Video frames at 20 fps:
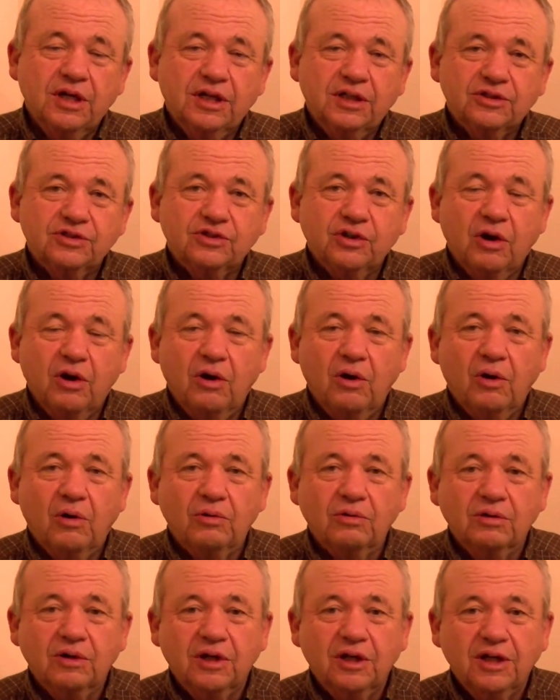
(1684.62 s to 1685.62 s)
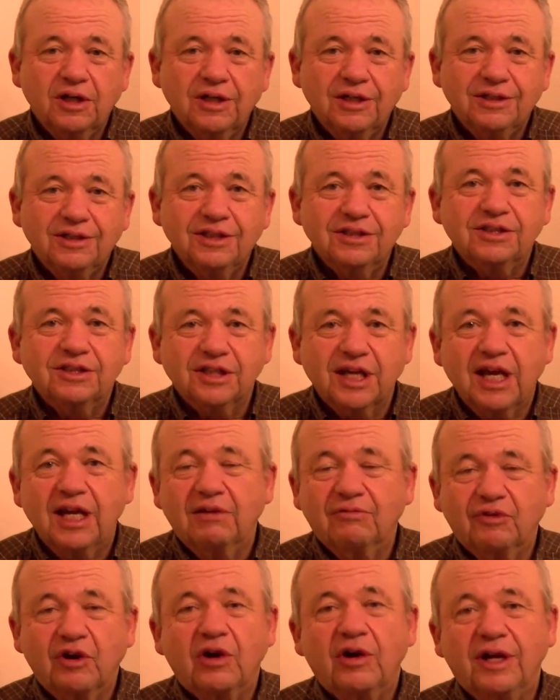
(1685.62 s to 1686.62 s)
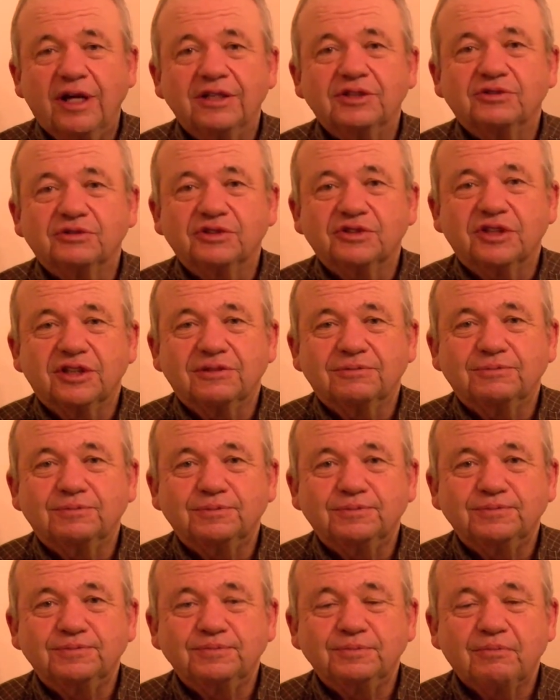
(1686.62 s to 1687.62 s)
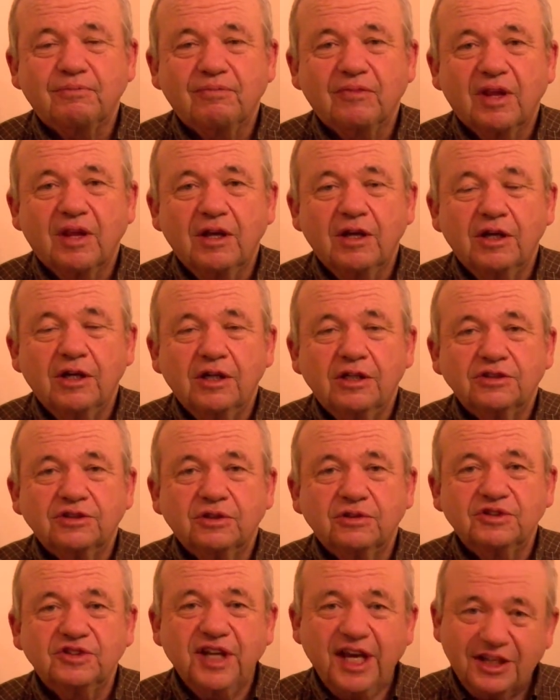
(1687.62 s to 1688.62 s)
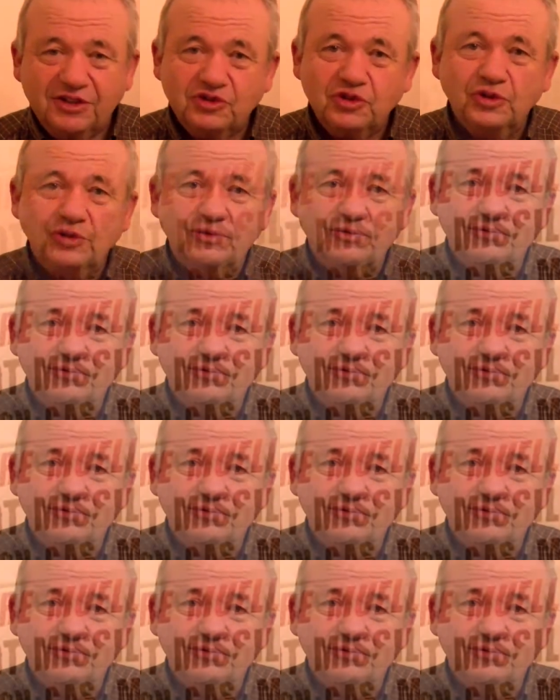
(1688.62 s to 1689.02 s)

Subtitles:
So this is getting very interesting. So stay tuned